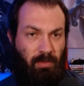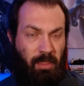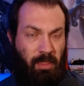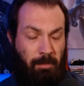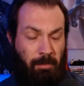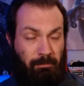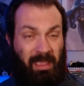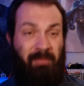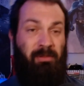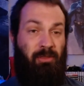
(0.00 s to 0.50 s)

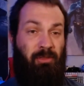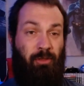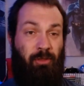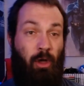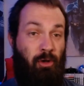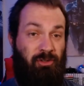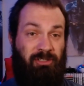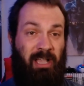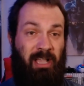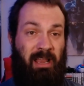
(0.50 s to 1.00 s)
Maybe
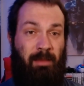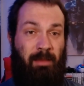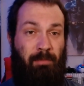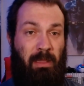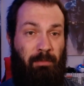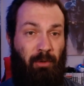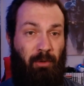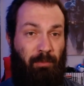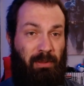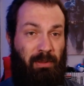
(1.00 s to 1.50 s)
those kind of
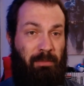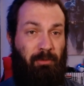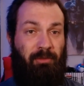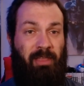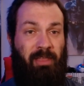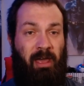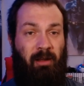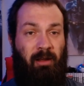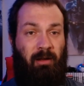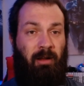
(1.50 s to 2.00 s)
people
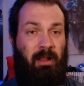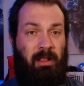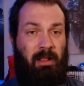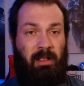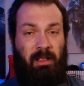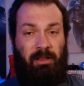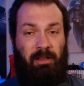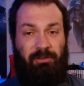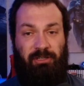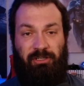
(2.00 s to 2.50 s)
that are
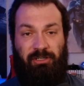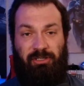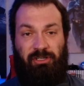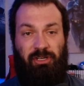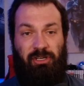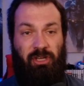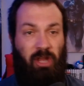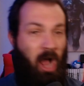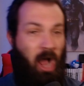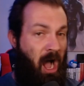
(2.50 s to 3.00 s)
just
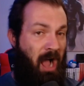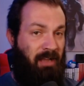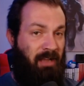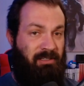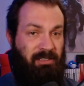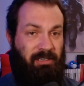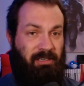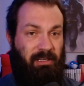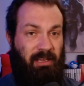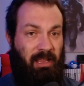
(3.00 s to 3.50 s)

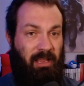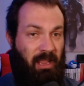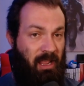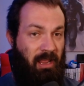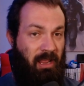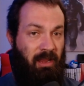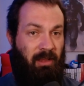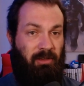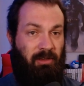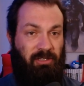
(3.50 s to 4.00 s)
not
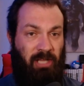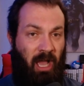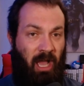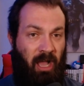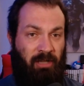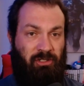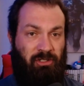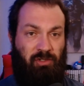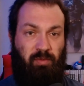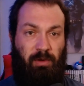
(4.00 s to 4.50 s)
in
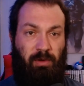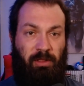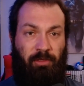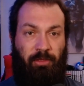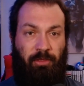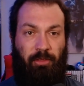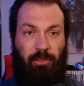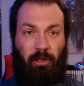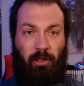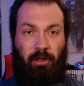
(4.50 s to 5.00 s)
touch
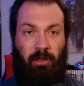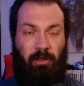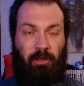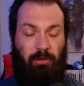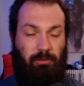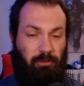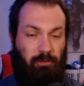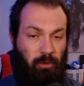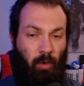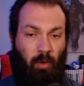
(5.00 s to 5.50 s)
with the
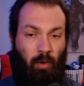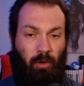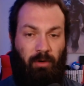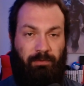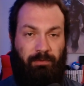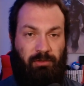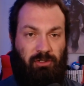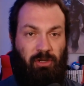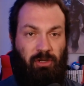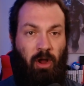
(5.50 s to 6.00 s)
lore
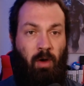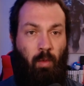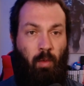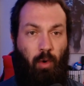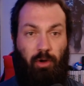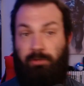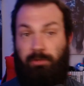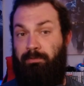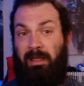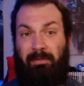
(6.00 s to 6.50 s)
of Star
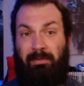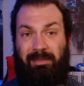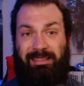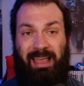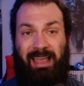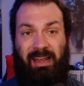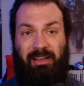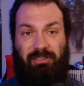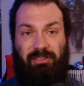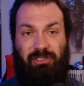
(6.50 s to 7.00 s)
Wars, maybe
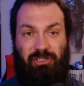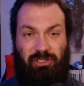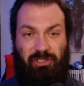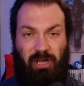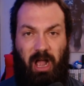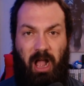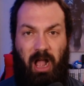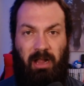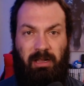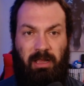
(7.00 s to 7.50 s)
then it's a
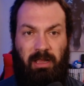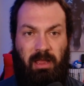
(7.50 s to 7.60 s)
shock.